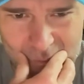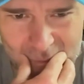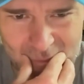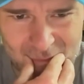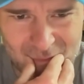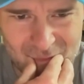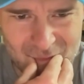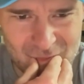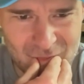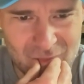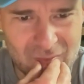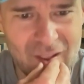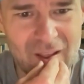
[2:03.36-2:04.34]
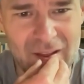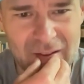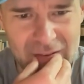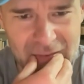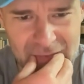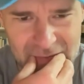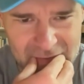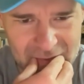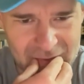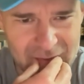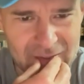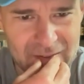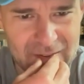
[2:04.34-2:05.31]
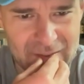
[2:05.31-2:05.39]

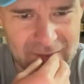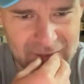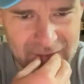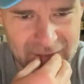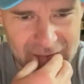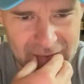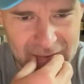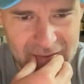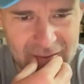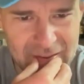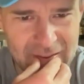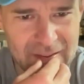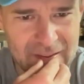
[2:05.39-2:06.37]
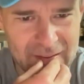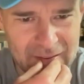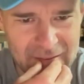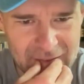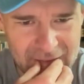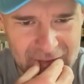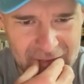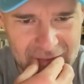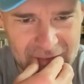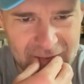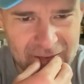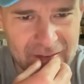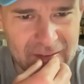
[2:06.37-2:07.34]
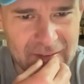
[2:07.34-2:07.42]

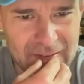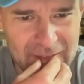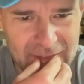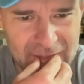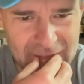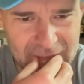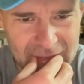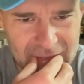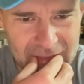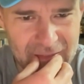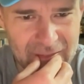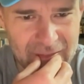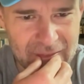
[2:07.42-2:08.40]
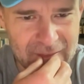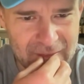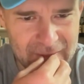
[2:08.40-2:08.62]
(silent)